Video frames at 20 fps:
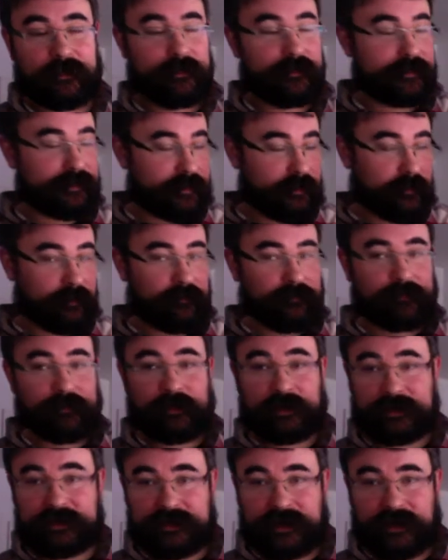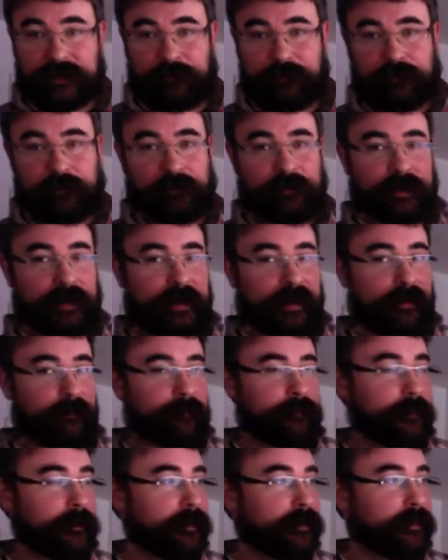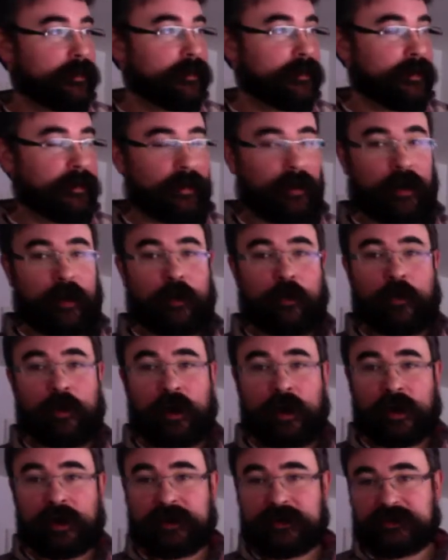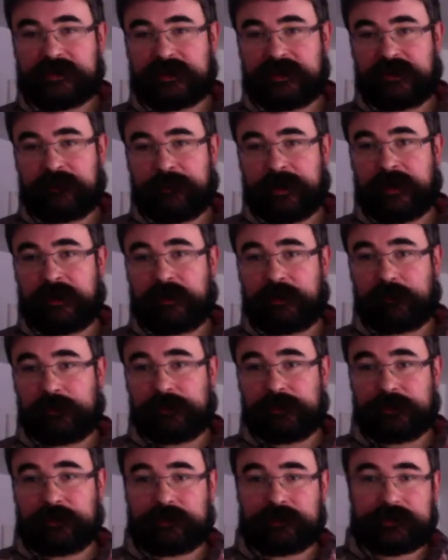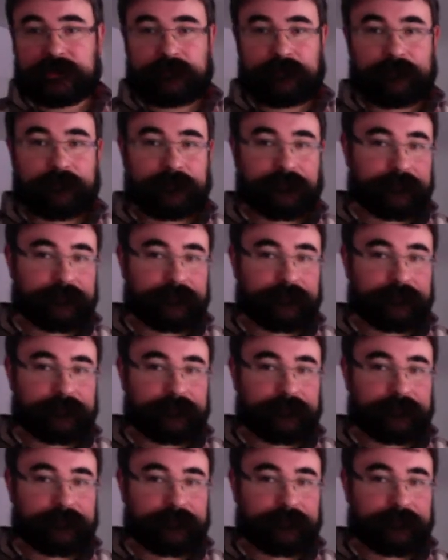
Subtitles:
So, for example, I'll walk a C minor blues.